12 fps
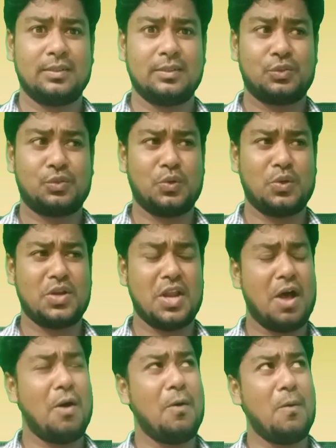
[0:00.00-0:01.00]
So
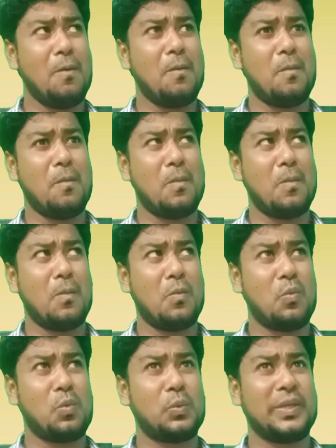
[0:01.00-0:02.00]
now
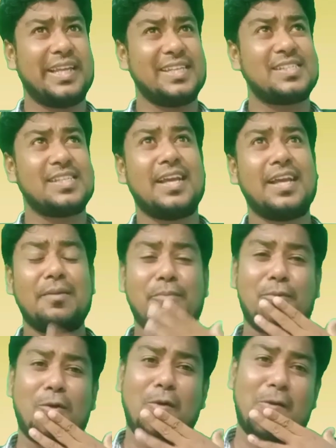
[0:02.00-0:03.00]
we can
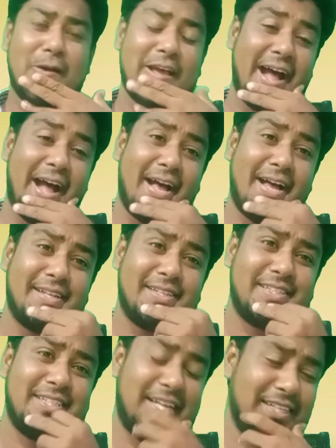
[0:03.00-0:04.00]
say board
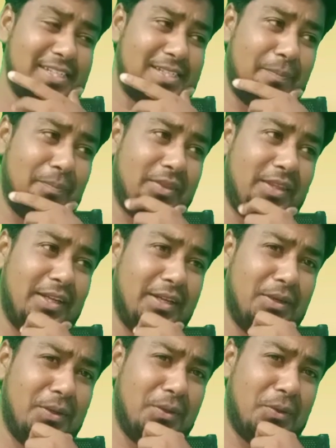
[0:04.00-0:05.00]
has done
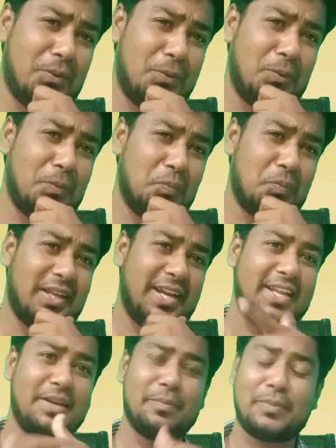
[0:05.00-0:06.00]
something to
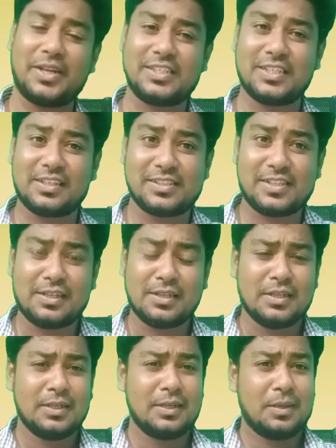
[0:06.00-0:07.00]
get an impartial
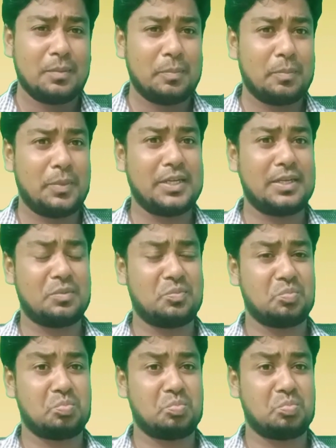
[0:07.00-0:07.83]
result, but